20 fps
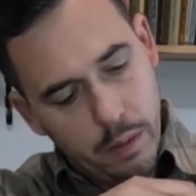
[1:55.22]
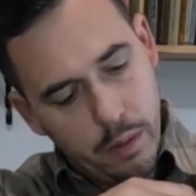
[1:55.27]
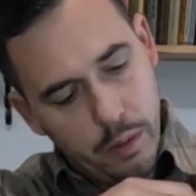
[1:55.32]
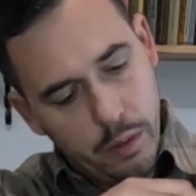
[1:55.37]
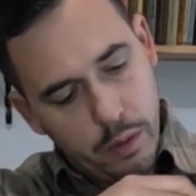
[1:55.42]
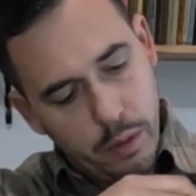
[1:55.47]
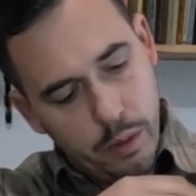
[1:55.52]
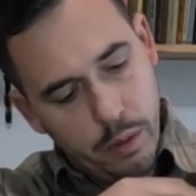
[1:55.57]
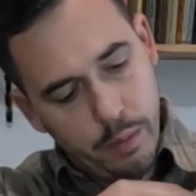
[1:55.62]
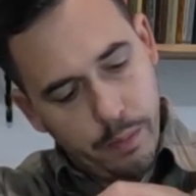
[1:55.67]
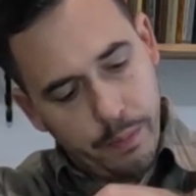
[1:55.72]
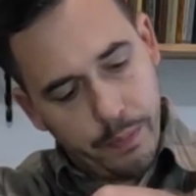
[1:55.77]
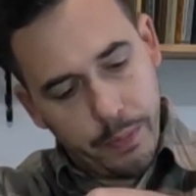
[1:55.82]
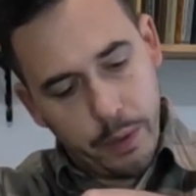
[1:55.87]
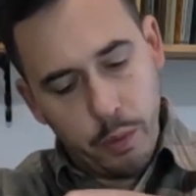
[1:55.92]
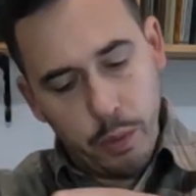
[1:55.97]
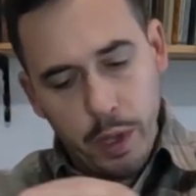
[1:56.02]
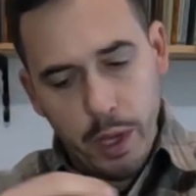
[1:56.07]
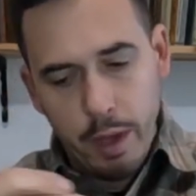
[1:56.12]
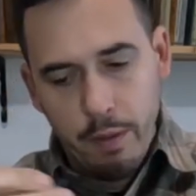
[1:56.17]
So
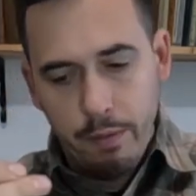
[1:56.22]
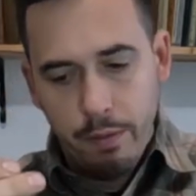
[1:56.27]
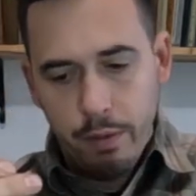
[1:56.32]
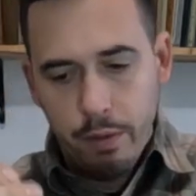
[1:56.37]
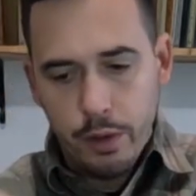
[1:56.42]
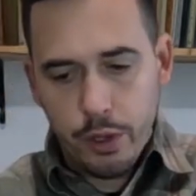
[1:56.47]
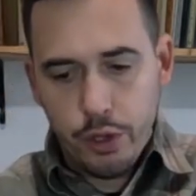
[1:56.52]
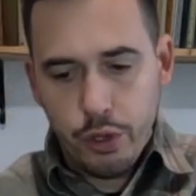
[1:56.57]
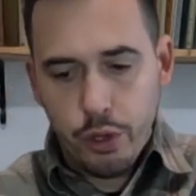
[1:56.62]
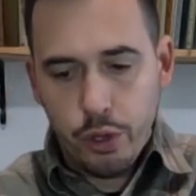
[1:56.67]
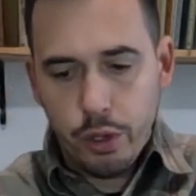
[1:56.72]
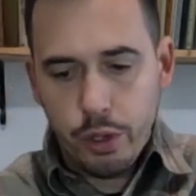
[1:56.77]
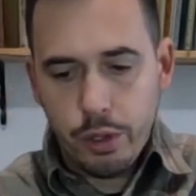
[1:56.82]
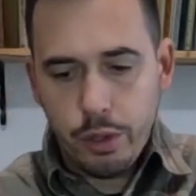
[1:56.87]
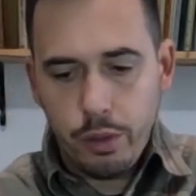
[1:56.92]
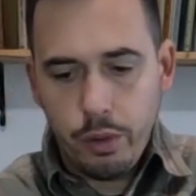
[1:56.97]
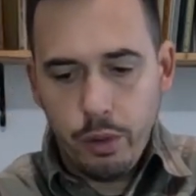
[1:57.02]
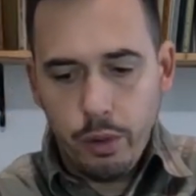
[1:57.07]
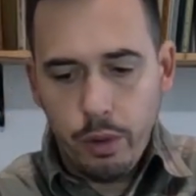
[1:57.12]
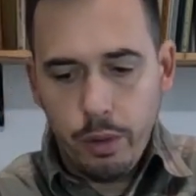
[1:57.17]
we have a short
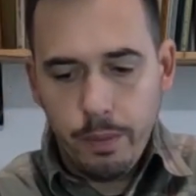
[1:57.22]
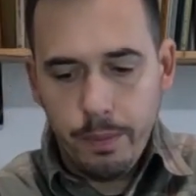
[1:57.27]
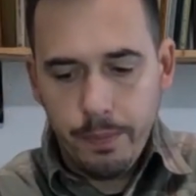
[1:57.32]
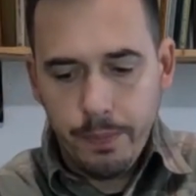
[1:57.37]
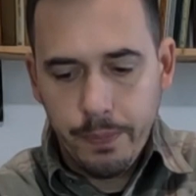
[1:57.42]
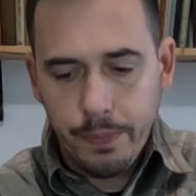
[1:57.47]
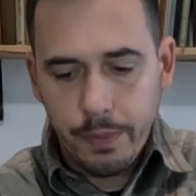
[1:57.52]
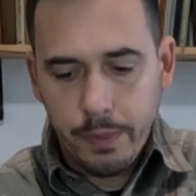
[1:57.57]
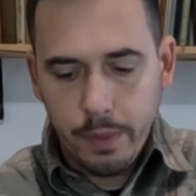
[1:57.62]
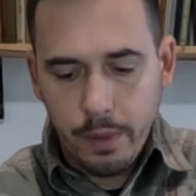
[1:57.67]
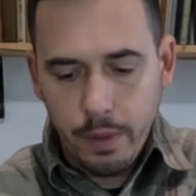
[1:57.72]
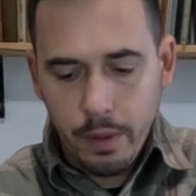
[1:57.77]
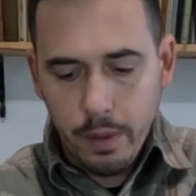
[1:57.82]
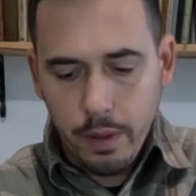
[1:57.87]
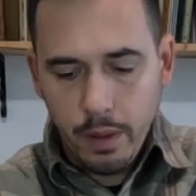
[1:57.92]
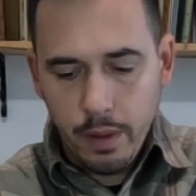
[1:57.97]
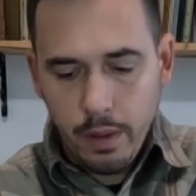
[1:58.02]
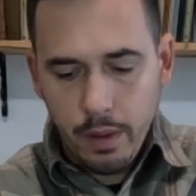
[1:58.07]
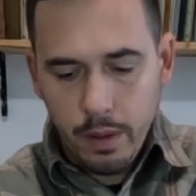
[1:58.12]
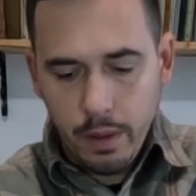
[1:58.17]
screw
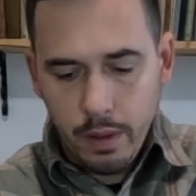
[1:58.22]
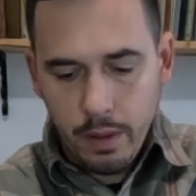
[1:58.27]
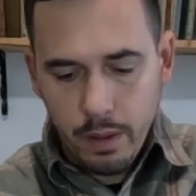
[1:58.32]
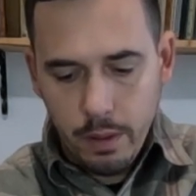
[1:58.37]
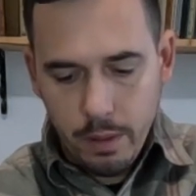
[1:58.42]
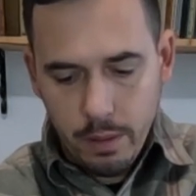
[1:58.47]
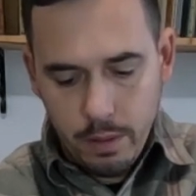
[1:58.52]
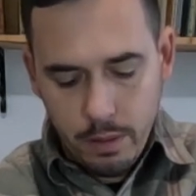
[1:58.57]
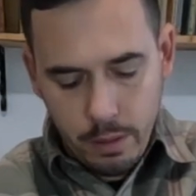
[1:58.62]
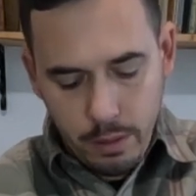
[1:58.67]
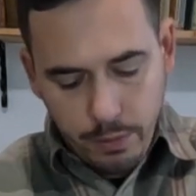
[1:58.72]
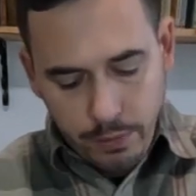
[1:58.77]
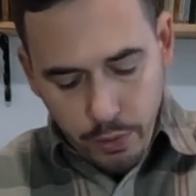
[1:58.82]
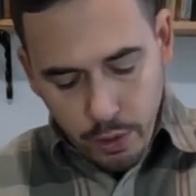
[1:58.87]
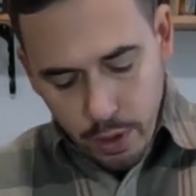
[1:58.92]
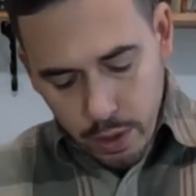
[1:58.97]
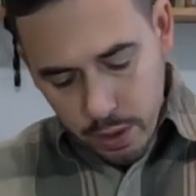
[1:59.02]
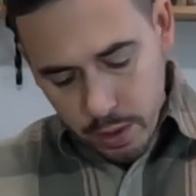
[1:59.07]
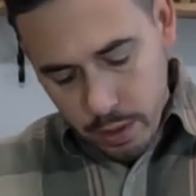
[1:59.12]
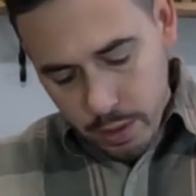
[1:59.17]
on the
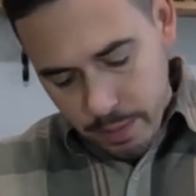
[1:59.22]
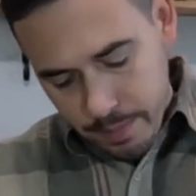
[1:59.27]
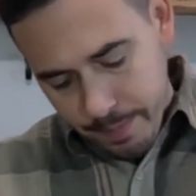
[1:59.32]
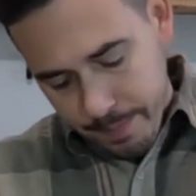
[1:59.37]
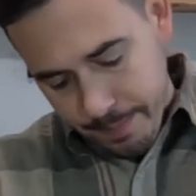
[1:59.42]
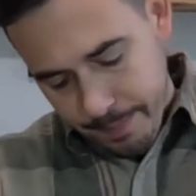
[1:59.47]
front.